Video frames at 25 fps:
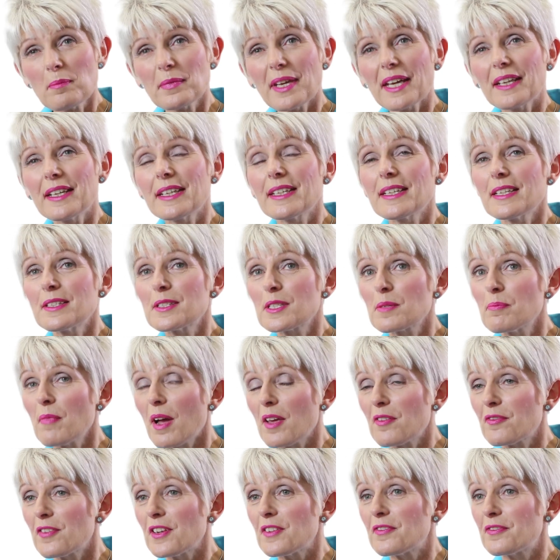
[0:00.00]
getting into
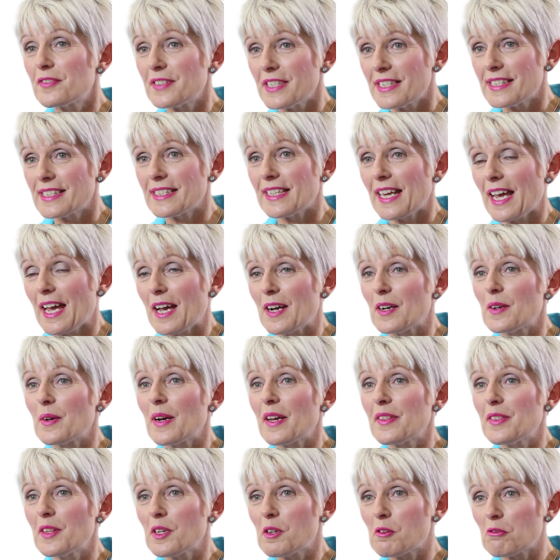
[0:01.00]
my 50s now,
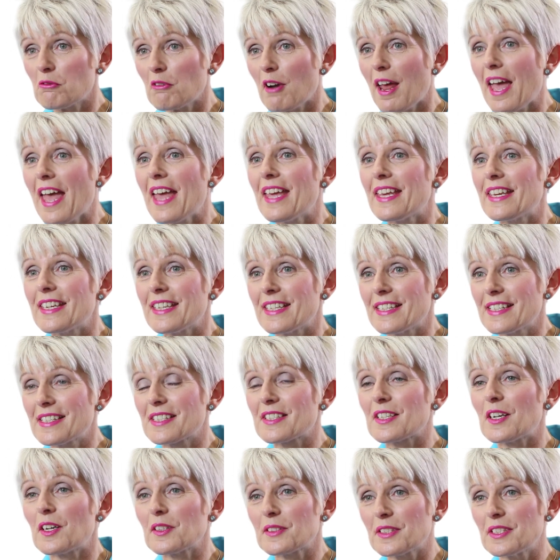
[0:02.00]
and the grey is
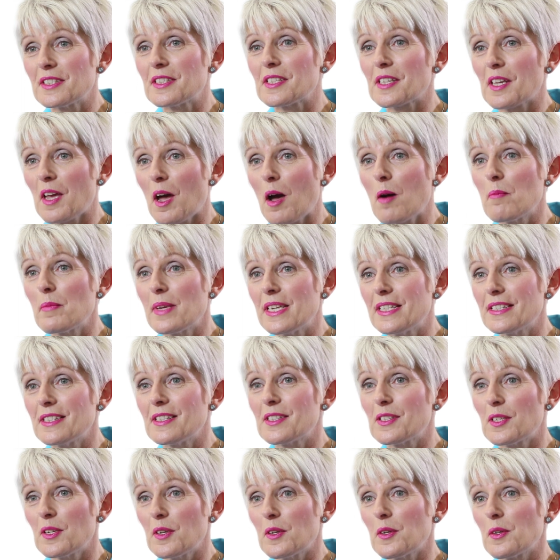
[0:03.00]
starting to come
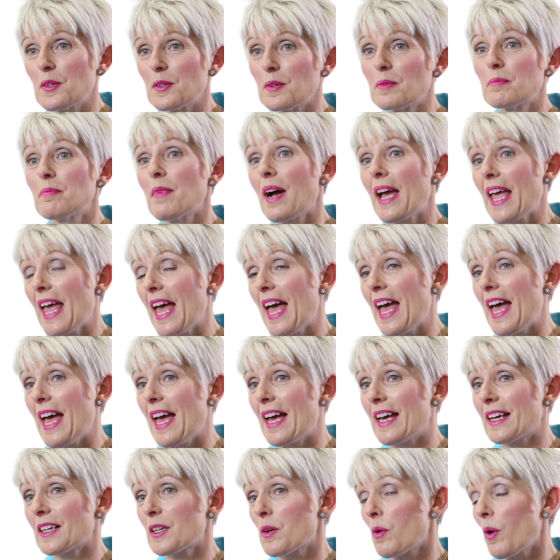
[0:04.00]
into my
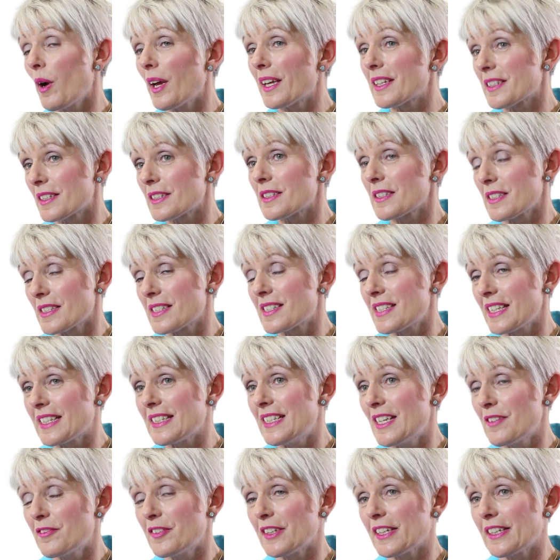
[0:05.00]
hair quite
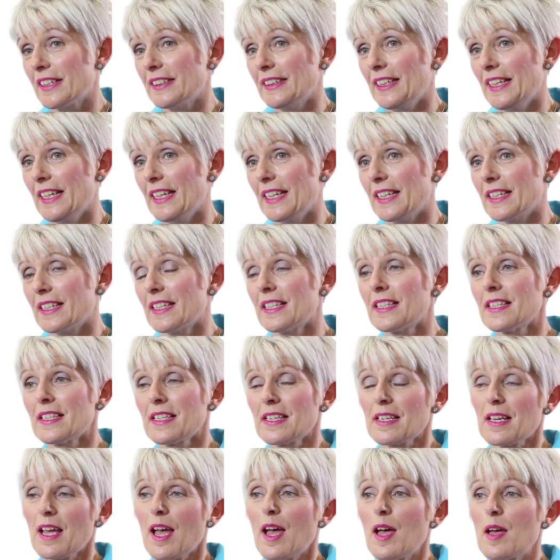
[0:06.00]
significantly.
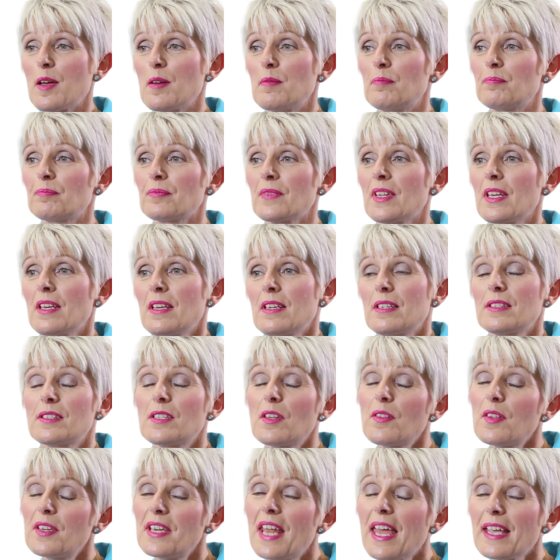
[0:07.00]

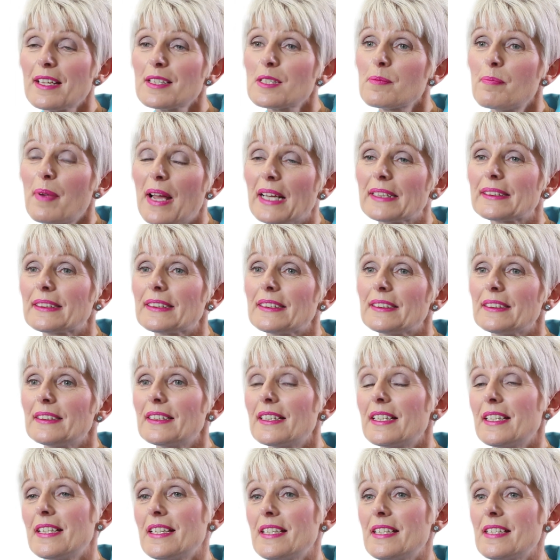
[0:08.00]
So the next
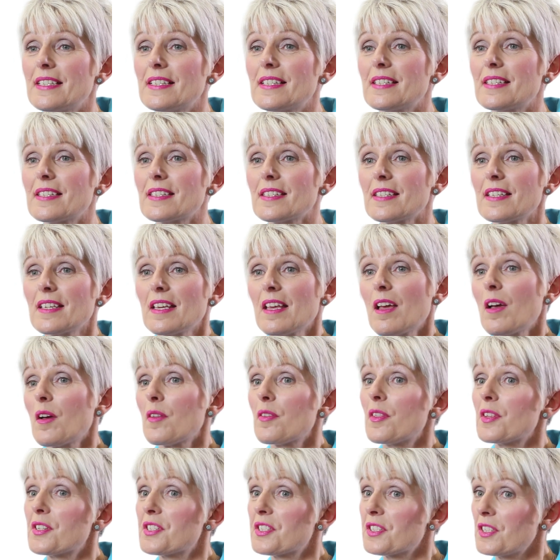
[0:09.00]
battle is
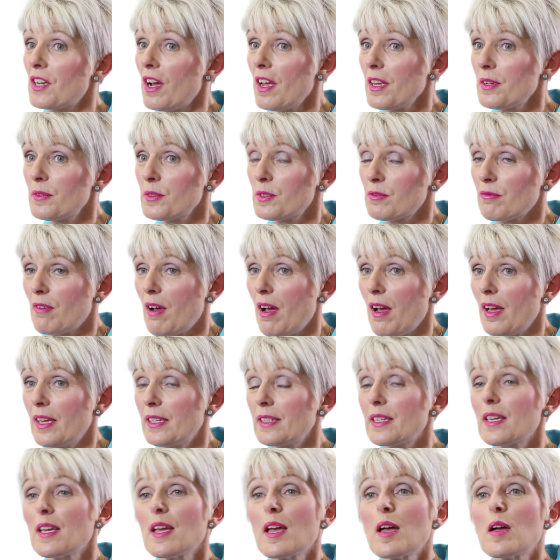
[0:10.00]
the style's
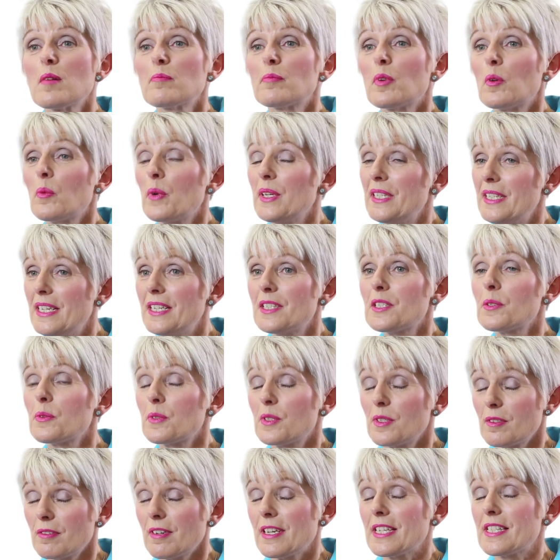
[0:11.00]
right, but we need to
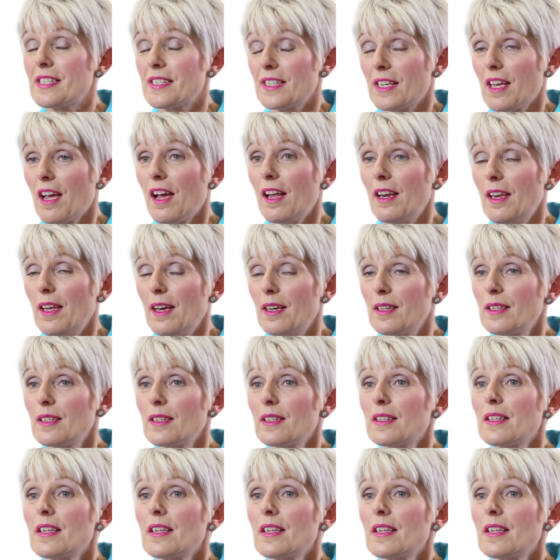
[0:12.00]
address the colour.